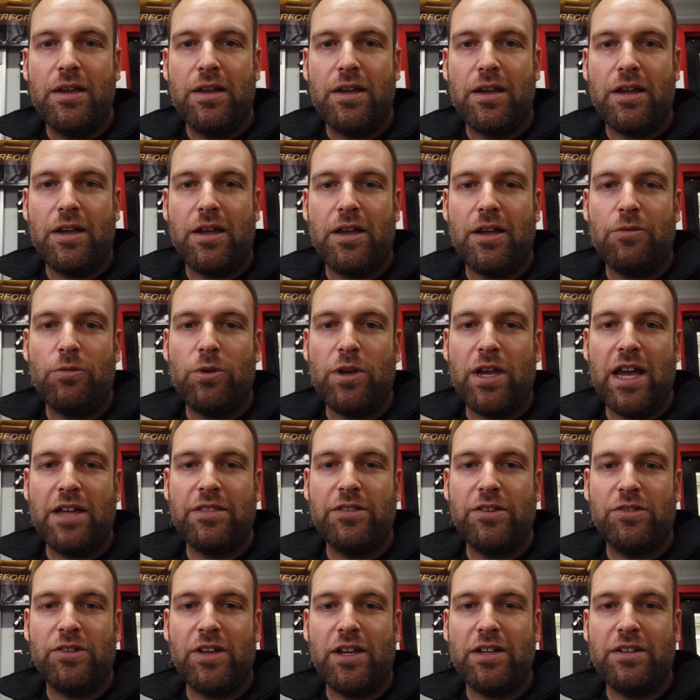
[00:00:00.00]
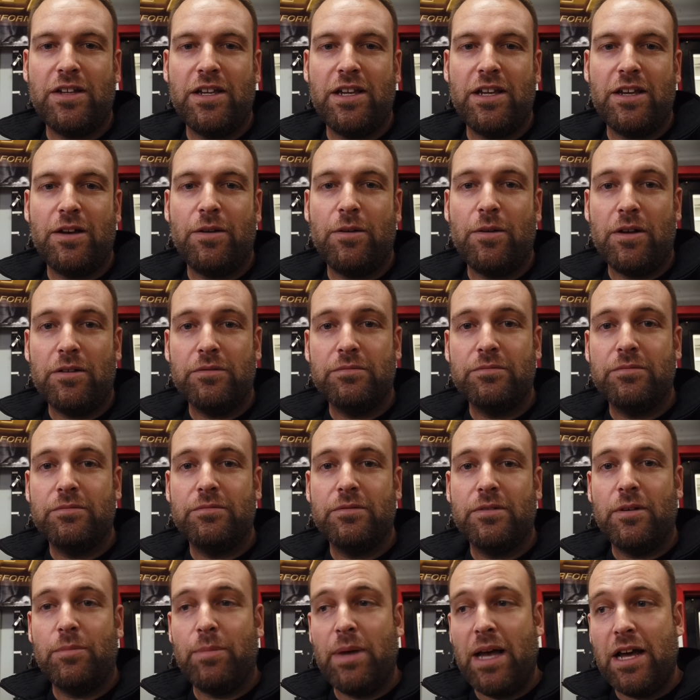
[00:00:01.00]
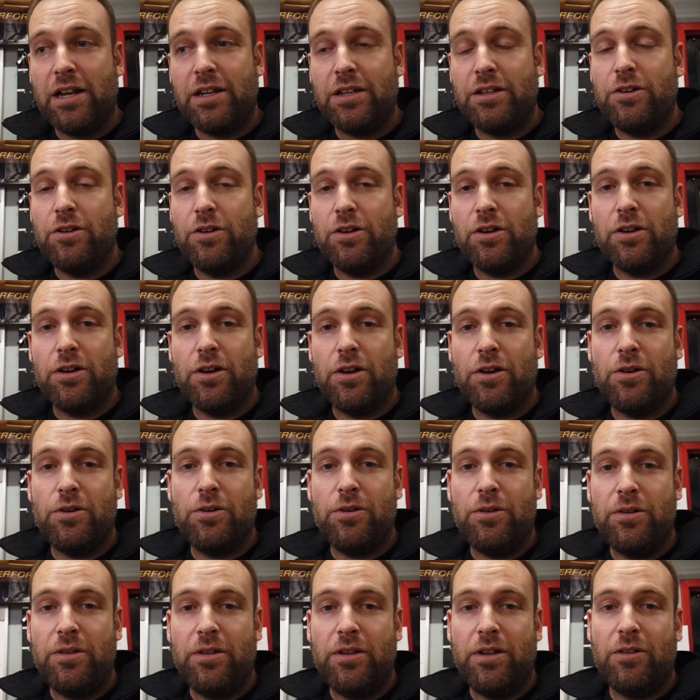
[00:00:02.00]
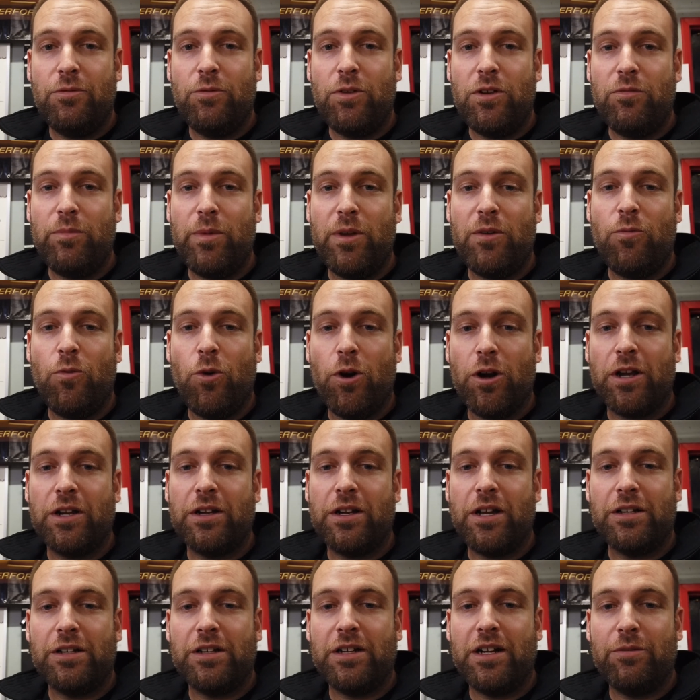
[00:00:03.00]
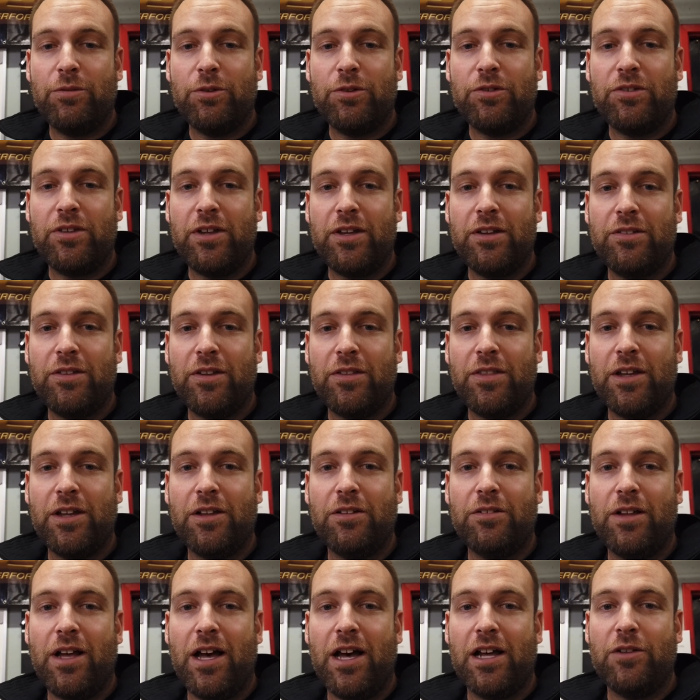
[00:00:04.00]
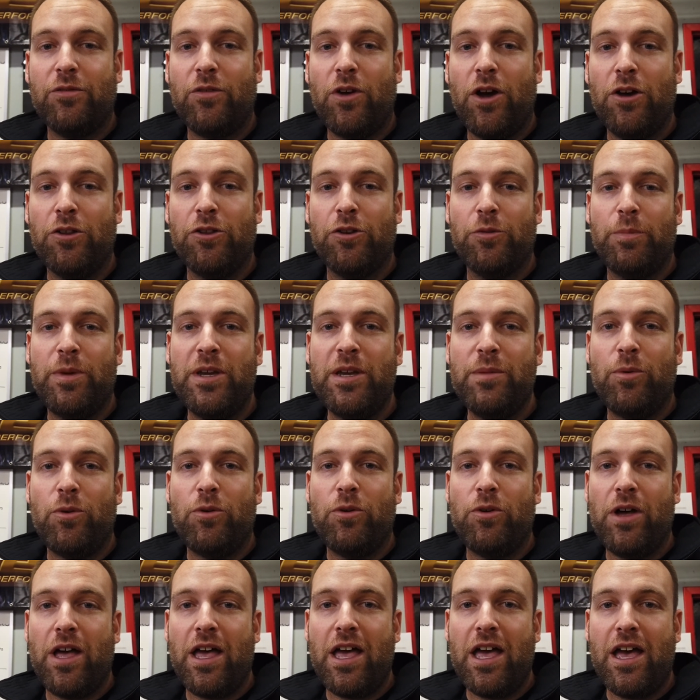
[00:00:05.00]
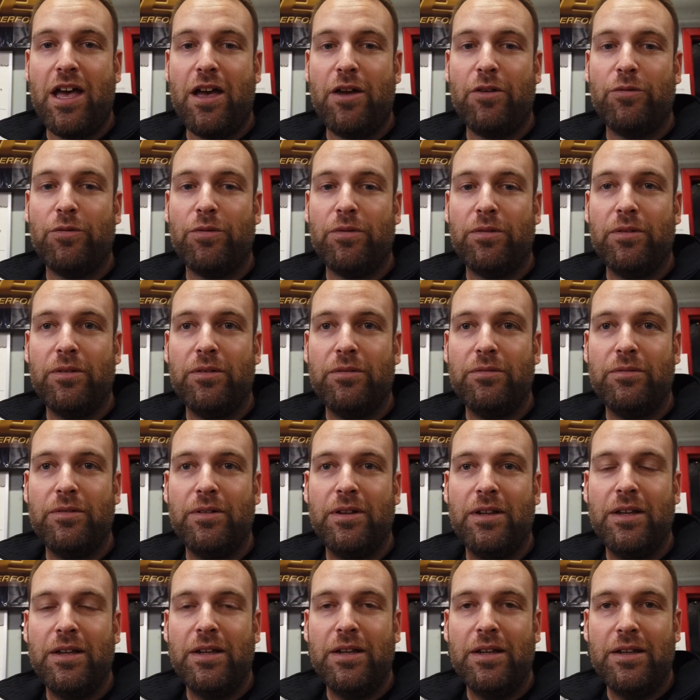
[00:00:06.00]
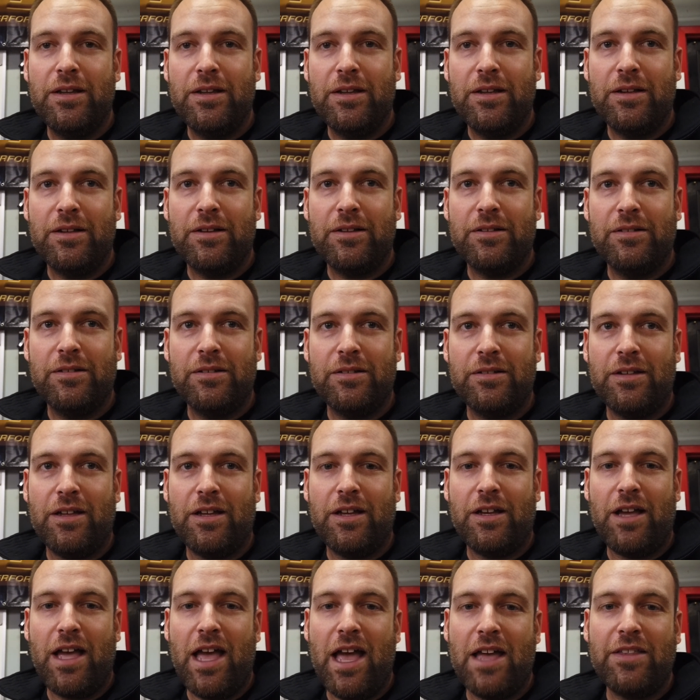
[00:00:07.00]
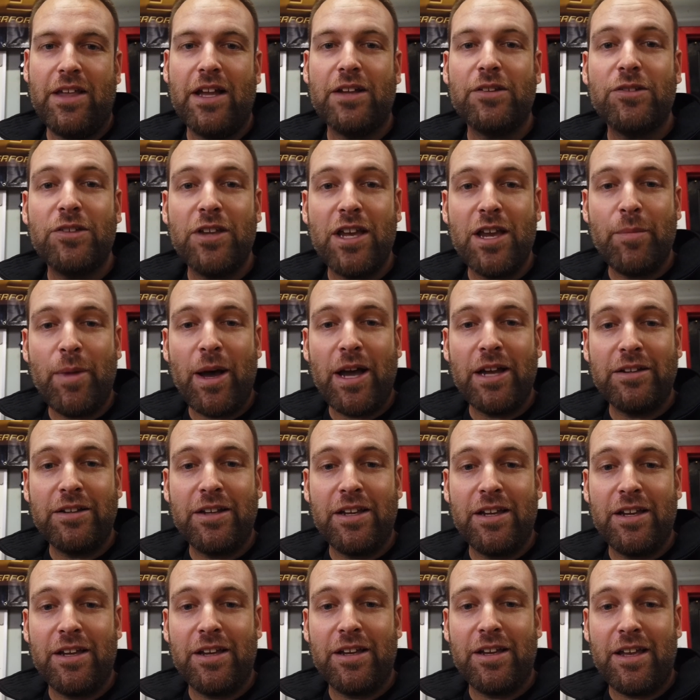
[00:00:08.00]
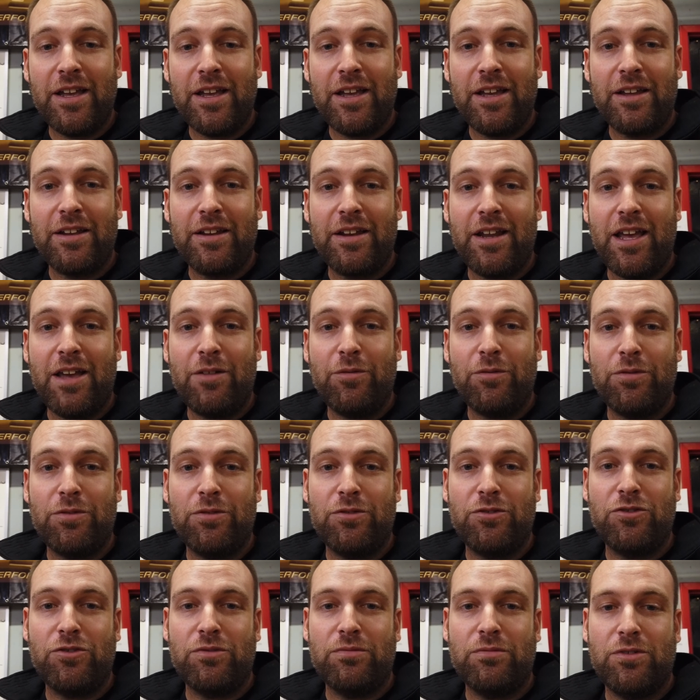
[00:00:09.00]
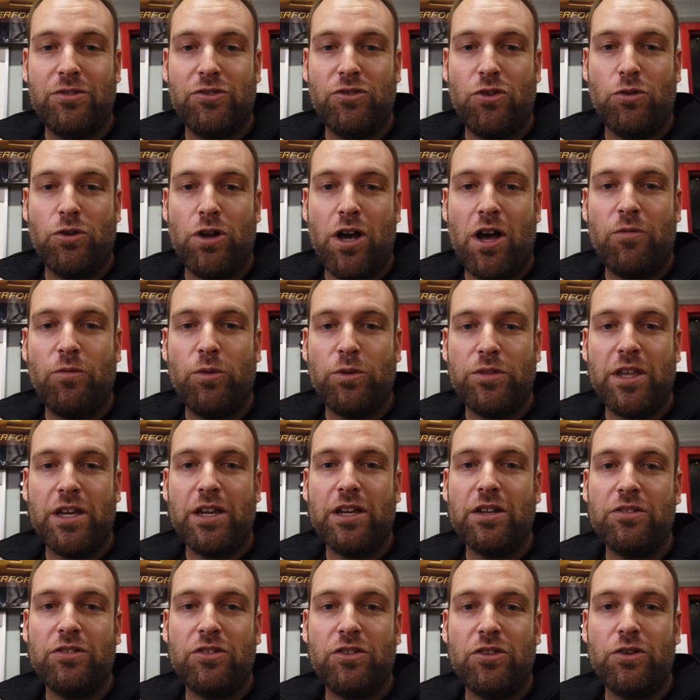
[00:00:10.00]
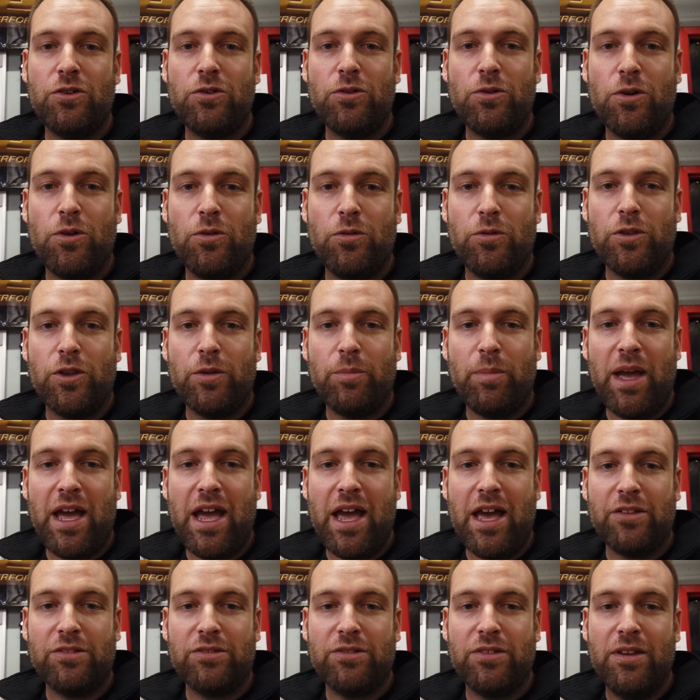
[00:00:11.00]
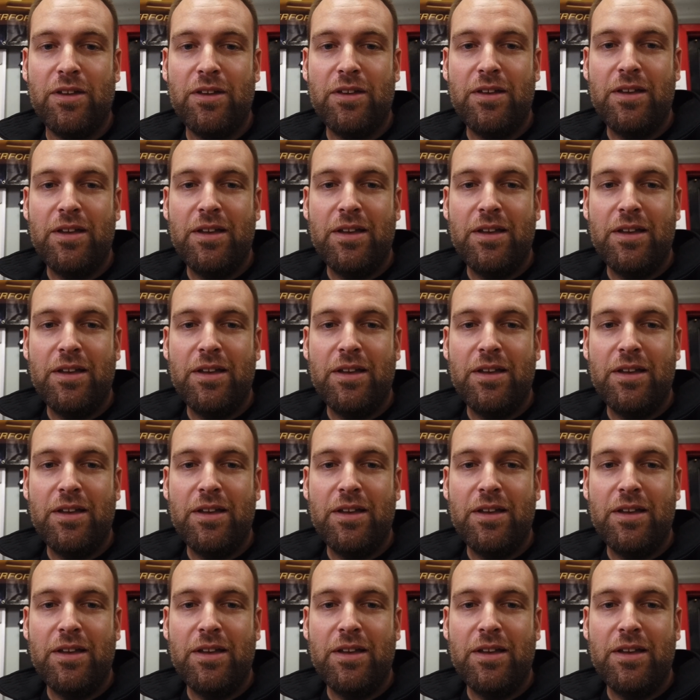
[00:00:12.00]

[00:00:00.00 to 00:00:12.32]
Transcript: We had this idea about a year ago, and we've been working on it ever since. I think a lot of other people have had that same idea and have shown off what they can do over the past